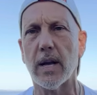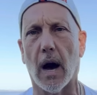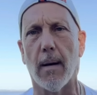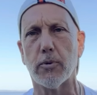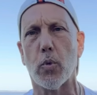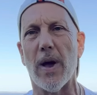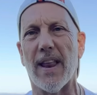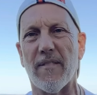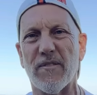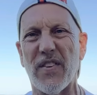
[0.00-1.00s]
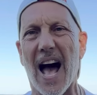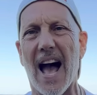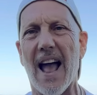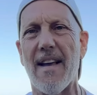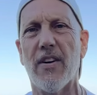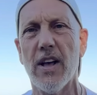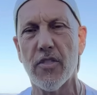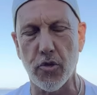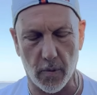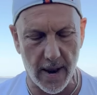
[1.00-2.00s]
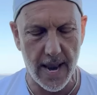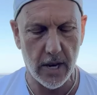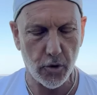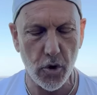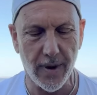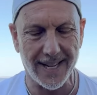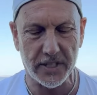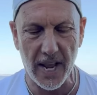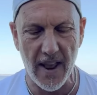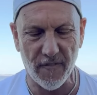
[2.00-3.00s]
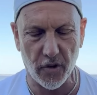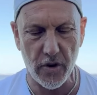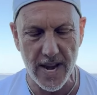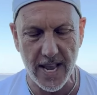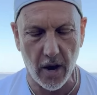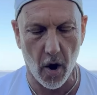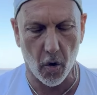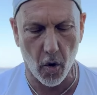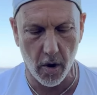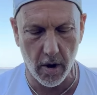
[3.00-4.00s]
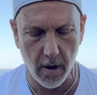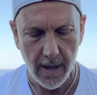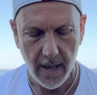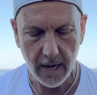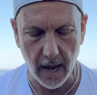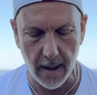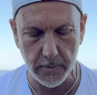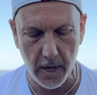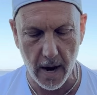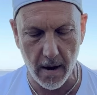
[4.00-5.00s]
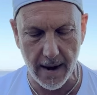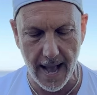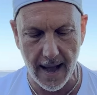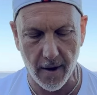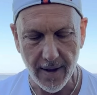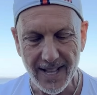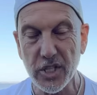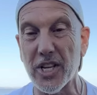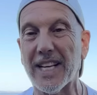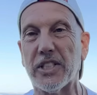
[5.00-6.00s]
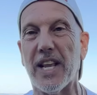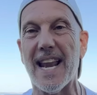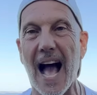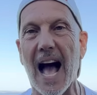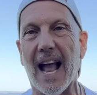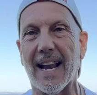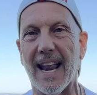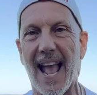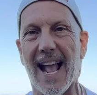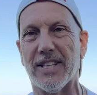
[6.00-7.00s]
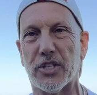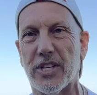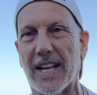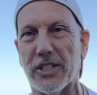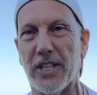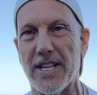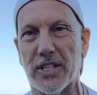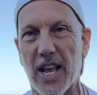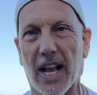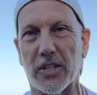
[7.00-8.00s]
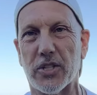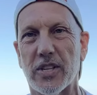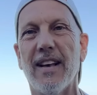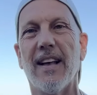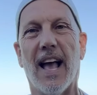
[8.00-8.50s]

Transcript: Cubs win 5-3. Two-hit day for Nico Horner. Cubs are now 69-66.